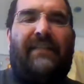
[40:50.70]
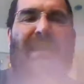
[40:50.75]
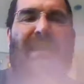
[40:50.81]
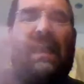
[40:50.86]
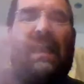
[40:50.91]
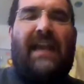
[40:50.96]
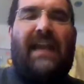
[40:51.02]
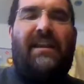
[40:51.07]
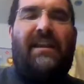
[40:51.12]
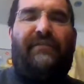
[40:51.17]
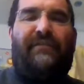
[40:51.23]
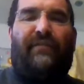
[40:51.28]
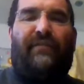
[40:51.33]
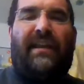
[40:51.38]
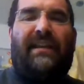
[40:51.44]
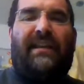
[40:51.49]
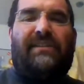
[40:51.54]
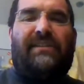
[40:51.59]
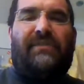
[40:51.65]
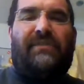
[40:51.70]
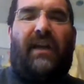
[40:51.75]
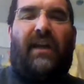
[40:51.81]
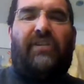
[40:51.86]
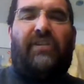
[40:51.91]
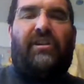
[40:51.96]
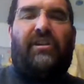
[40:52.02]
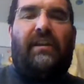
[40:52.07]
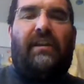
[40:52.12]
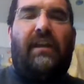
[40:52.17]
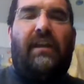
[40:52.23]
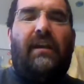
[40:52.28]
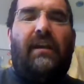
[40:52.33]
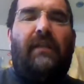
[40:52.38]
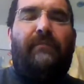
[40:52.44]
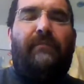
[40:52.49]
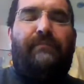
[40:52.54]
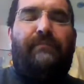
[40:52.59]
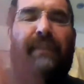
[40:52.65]
the end of Reconstruction.
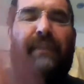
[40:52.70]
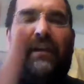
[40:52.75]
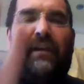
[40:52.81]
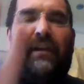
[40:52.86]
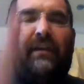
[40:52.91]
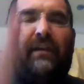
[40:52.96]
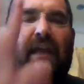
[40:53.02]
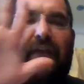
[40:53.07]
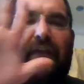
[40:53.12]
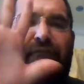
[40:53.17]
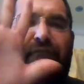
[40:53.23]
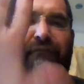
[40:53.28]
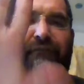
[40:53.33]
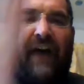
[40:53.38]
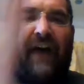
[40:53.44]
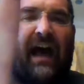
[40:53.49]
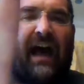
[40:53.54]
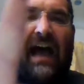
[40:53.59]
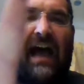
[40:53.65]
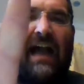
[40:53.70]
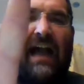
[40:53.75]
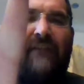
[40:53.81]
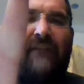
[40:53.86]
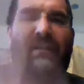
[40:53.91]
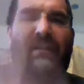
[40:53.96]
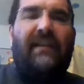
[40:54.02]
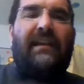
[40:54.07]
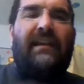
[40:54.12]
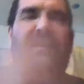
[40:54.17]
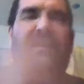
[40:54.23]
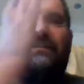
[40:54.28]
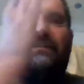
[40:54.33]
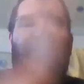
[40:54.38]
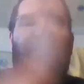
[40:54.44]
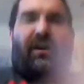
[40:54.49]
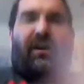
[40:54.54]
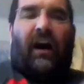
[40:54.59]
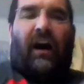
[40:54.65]
Period 5 is
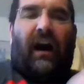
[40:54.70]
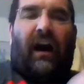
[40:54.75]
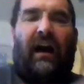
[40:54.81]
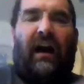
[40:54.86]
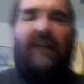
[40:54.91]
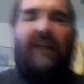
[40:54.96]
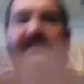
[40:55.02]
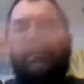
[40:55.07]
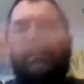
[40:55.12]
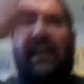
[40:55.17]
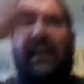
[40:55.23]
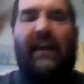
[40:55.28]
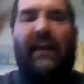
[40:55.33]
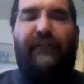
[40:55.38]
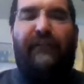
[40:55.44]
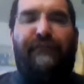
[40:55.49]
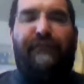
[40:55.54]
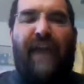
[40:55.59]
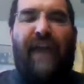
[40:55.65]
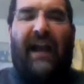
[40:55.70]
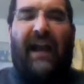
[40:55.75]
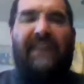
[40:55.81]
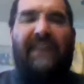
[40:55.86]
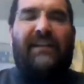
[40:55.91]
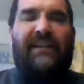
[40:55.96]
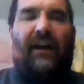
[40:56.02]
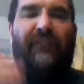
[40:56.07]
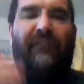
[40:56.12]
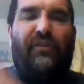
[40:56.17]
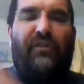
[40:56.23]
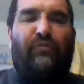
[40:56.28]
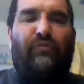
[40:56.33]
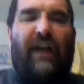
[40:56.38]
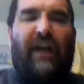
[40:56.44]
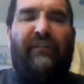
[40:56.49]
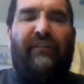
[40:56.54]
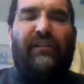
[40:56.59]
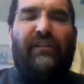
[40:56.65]
causes and effects of the
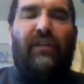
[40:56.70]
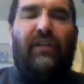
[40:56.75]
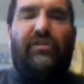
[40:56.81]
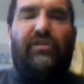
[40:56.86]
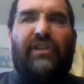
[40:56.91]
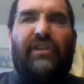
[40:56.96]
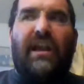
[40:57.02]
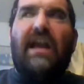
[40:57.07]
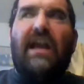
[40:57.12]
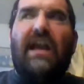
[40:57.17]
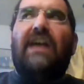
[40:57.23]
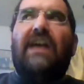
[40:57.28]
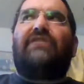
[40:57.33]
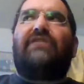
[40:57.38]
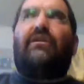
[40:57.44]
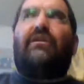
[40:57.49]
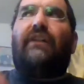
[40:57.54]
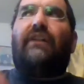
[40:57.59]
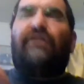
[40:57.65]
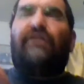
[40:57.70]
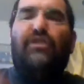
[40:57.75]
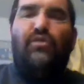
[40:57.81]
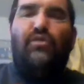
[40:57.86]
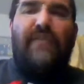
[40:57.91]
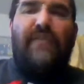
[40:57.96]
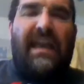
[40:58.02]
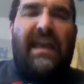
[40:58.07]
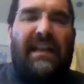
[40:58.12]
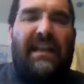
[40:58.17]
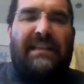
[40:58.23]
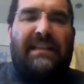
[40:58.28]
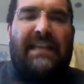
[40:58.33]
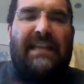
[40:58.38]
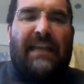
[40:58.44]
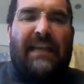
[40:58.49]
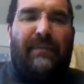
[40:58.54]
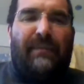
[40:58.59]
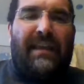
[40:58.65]
revolution. So if you get a
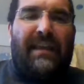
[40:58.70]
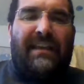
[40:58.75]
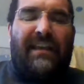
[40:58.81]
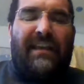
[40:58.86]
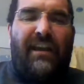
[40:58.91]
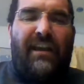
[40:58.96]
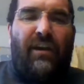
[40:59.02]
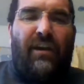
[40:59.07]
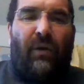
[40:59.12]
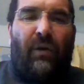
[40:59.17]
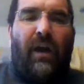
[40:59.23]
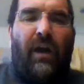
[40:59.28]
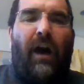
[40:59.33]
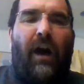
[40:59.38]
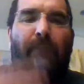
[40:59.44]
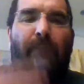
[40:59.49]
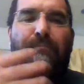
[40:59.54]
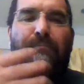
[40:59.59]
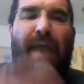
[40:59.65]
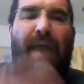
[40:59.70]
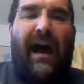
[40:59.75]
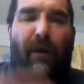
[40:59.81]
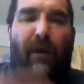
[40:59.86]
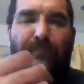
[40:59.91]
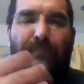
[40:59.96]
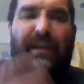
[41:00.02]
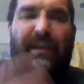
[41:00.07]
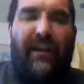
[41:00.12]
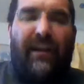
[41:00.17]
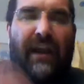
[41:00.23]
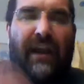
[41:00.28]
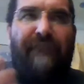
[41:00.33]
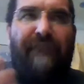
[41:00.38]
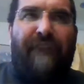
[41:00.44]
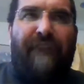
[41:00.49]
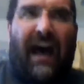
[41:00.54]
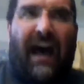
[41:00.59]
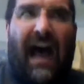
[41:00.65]
DBQ about period
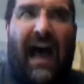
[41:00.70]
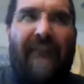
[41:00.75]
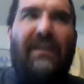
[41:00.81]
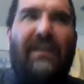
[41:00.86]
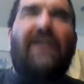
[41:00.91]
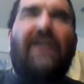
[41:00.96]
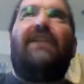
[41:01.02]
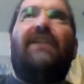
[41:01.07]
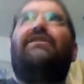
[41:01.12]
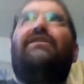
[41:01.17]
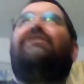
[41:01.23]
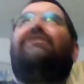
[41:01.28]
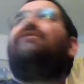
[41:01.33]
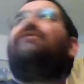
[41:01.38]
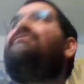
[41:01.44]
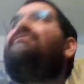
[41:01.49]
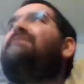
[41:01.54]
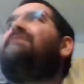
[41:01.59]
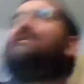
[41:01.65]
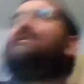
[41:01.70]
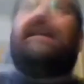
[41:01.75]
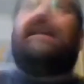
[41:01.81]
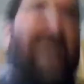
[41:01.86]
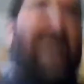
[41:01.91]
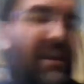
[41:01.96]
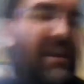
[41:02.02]
5, you in